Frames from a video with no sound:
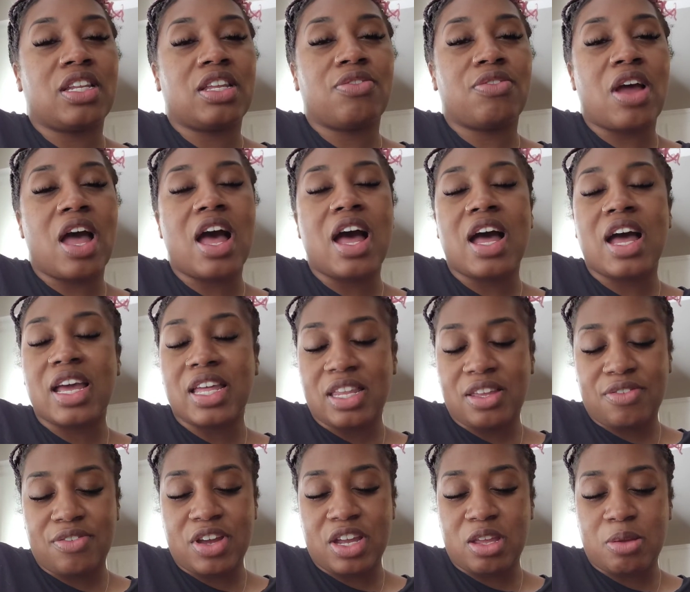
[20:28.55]
highly
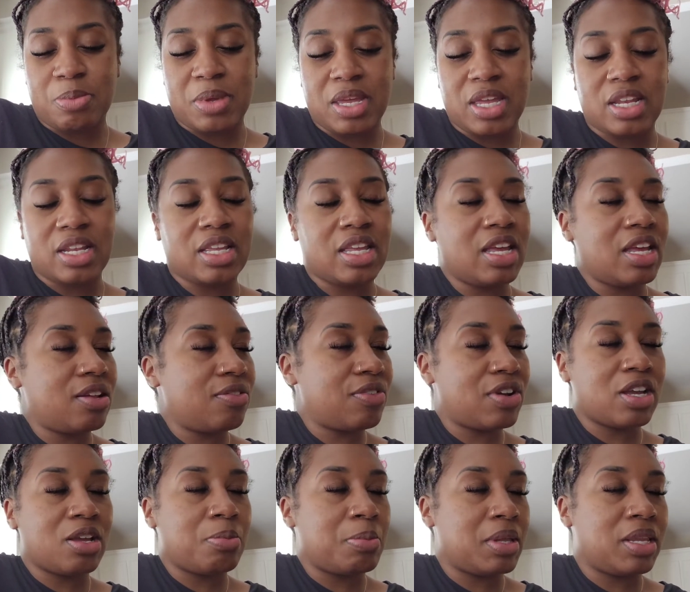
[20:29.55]
recommend. Can't
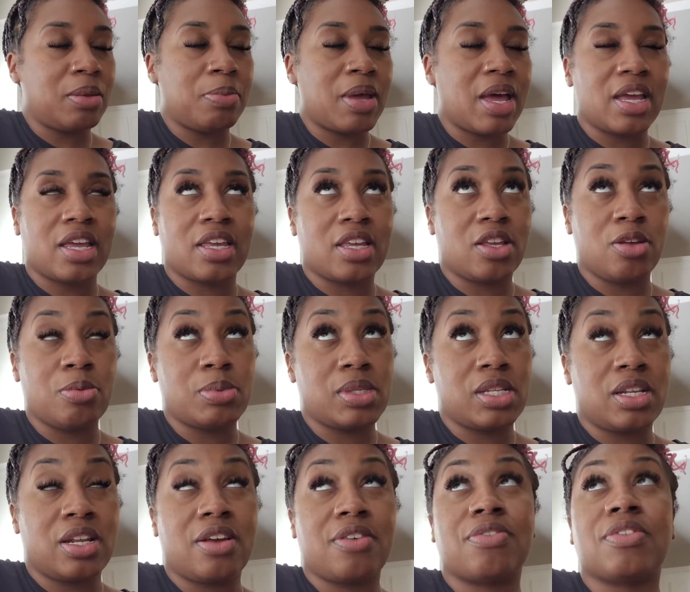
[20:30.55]
recommend the packing cubes
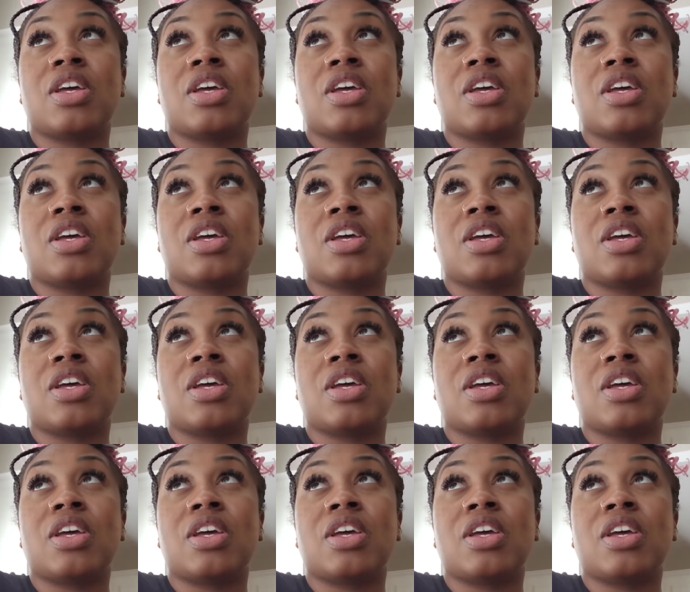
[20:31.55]
enough.